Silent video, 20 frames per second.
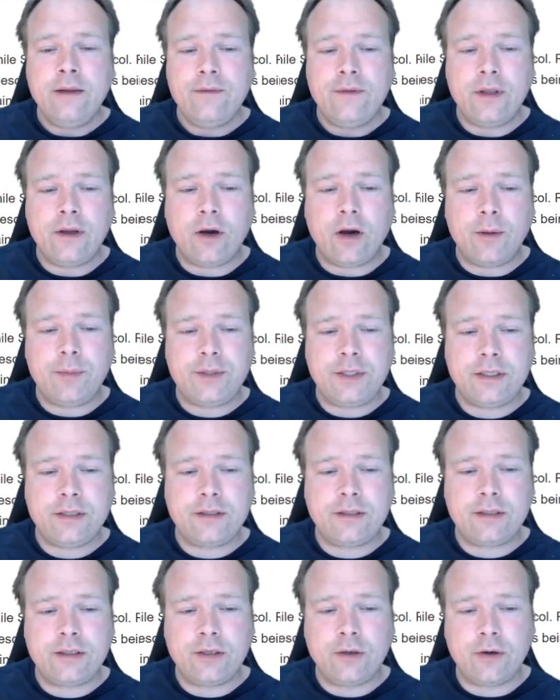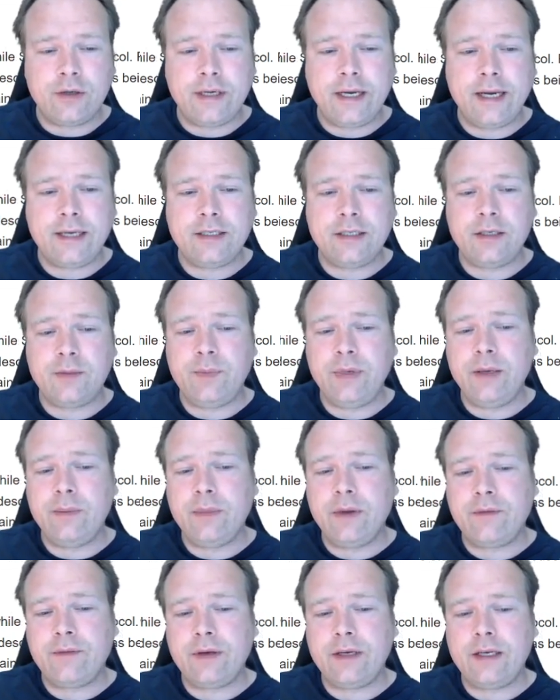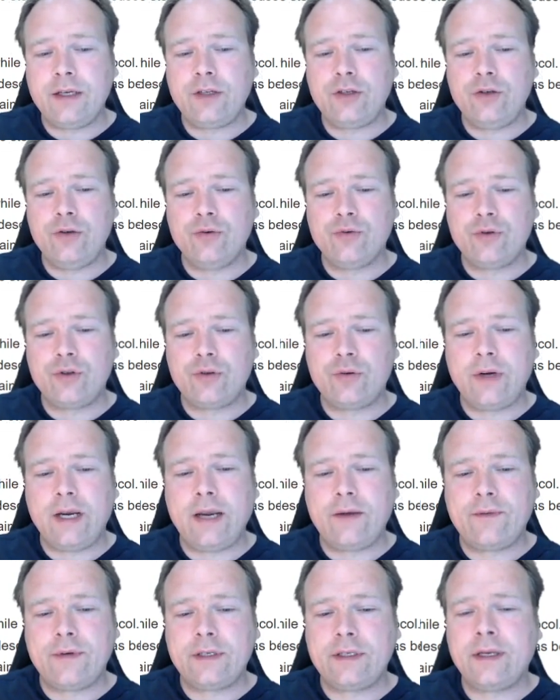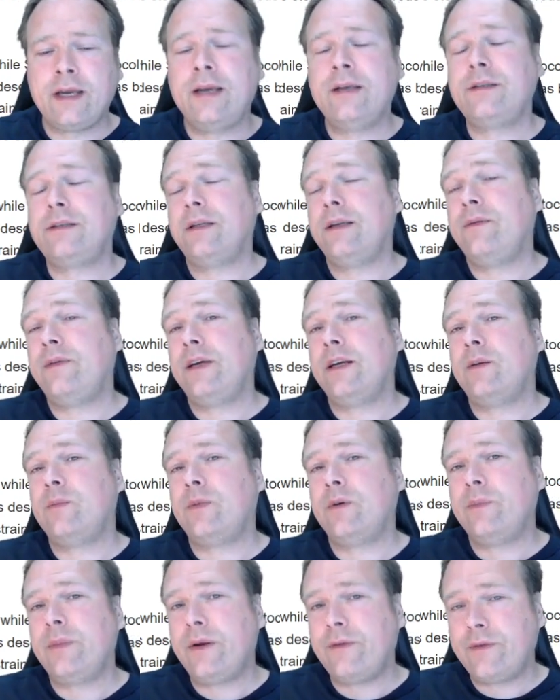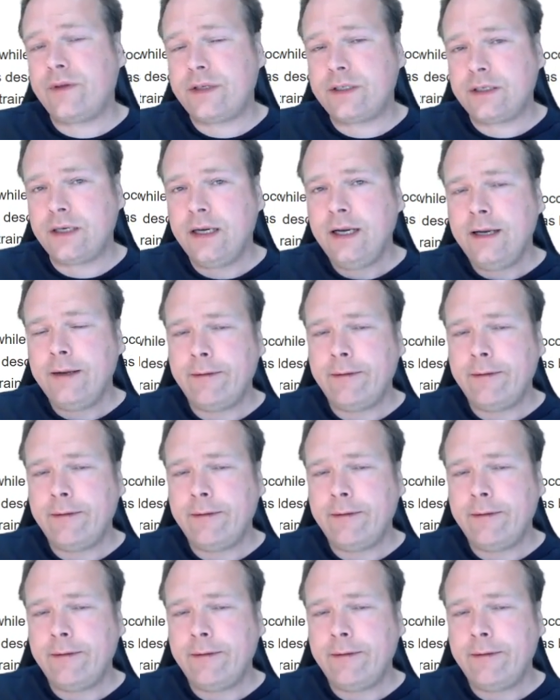The options HTTP method is used to advertise the available methods.